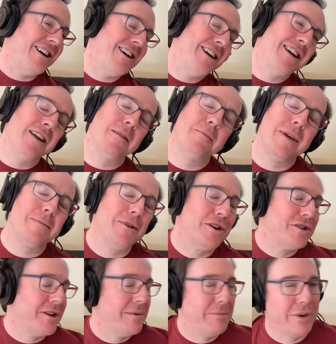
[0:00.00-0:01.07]
and maybe I
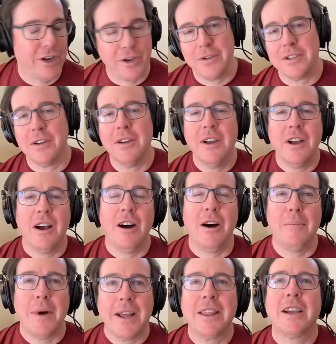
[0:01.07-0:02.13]
shouldn't, but I'm going to.
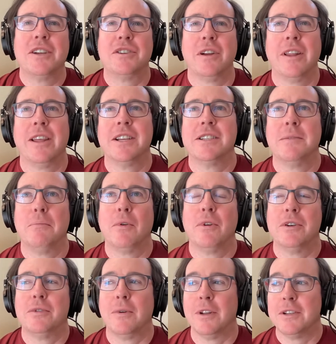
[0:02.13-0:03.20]
Um, I think I should. I think it's
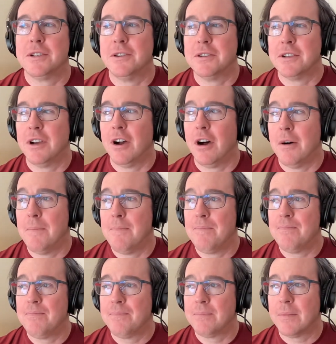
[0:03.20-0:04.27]
important to our listeners.
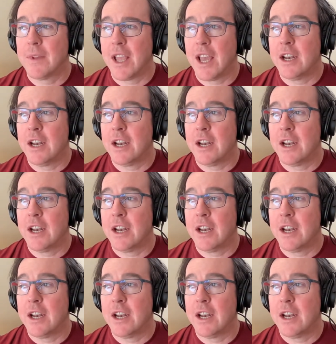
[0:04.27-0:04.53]
Um, Let's go.